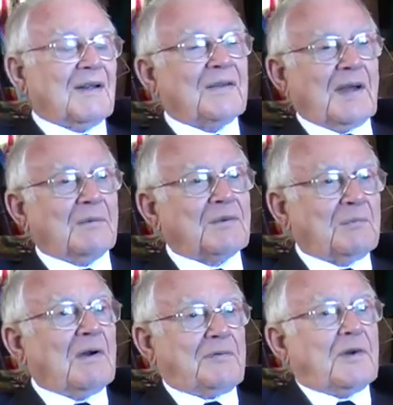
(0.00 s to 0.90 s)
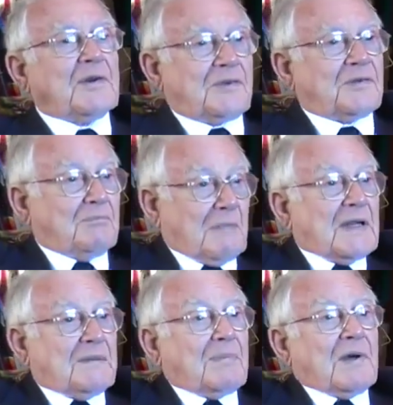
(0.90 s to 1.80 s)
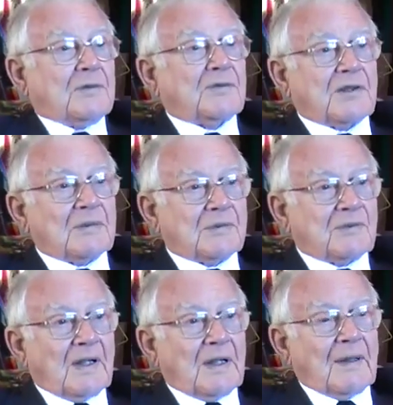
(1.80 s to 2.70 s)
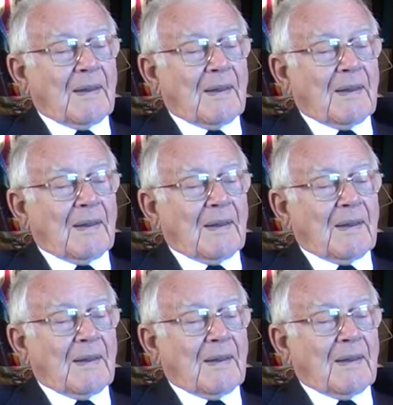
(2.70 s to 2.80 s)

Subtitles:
And that was my first main posting, was there.